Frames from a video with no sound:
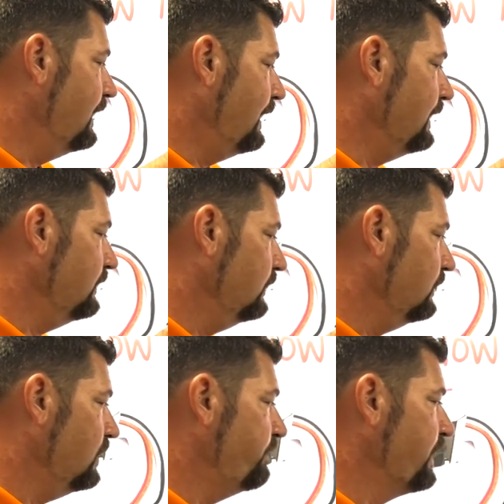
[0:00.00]
And
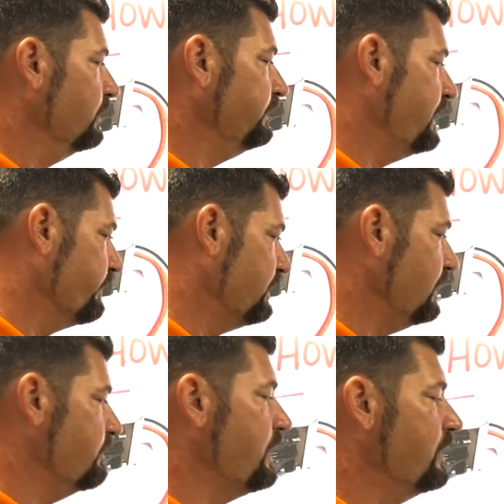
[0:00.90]
apparently
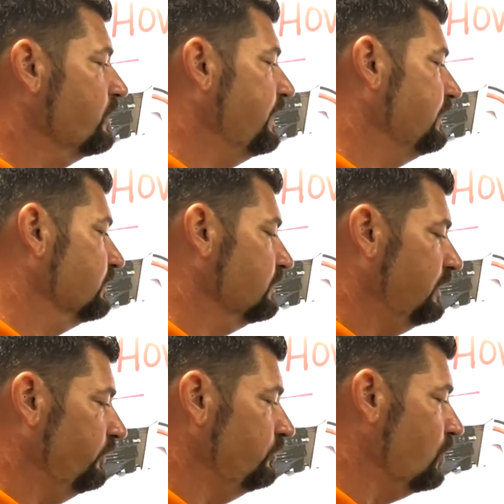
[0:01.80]
everything in my air handler
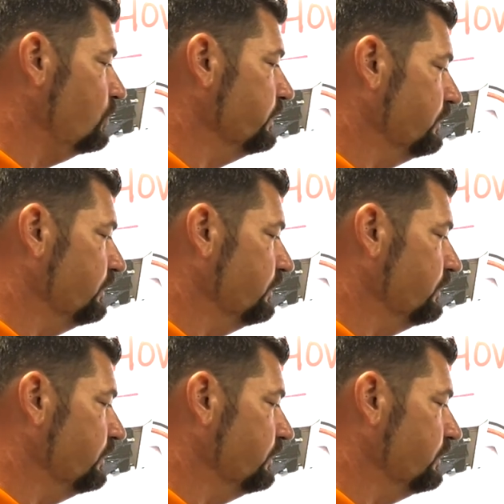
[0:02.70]
is golden.